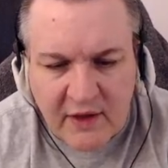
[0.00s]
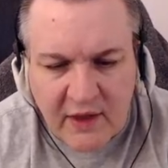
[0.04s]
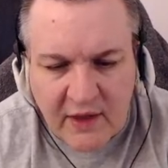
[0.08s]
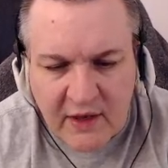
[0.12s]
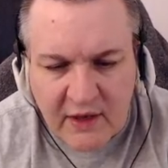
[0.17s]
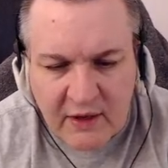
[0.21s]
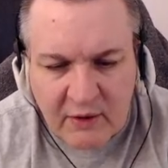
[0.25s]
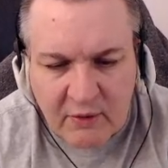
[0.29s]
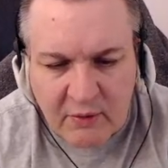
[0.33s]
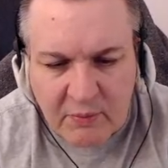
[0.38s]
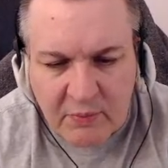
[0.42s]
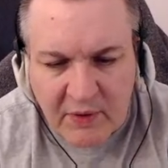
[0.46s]
and he
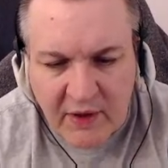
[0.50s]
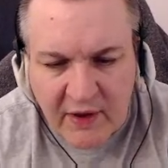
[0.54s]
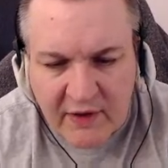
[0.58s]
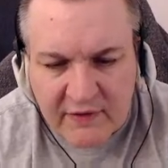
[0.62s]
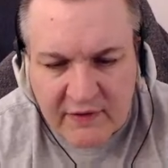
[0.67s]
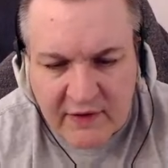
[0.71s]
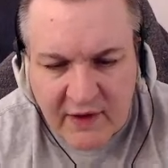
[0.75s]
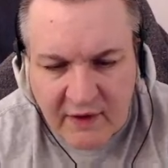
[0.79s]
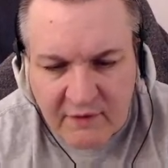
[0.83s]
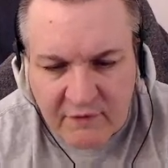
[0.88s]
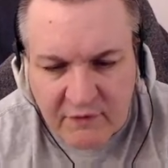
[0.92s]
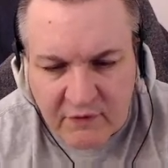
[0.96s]
replies
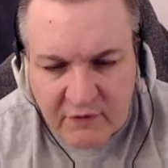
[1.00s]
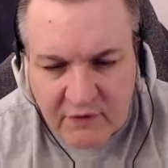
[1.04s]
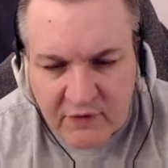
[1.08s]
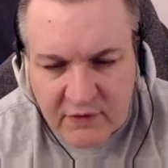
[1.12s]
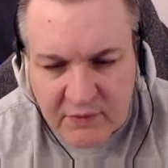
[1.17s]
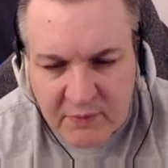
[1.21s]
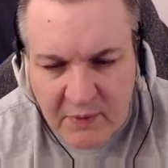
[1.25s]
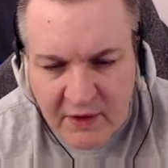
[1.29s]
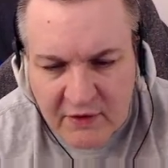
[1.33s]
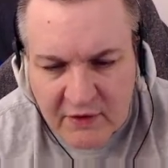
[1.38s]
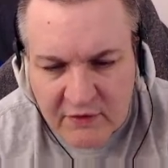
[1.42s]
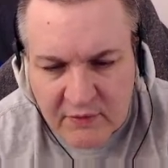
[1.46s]
half of his
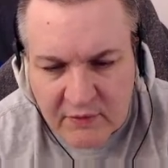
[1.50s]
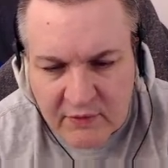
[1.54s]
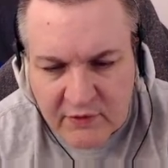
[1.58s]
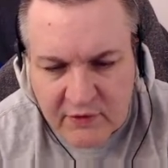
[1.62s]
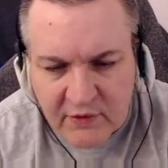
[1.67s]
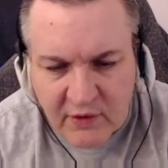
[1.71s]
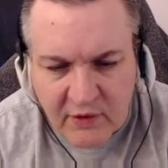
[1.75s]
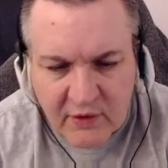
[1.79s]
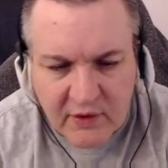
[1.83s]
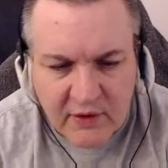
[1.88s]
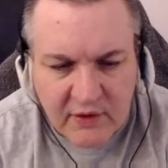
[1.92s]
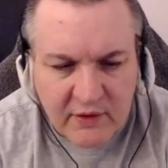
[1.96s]
magic was
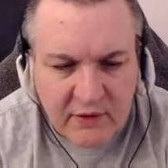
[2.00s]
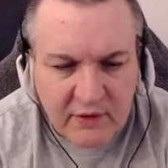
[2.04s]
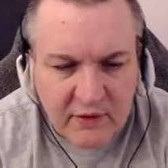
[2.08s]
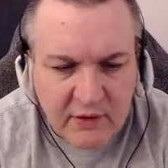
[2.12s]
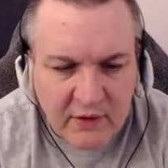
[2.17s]
stolen.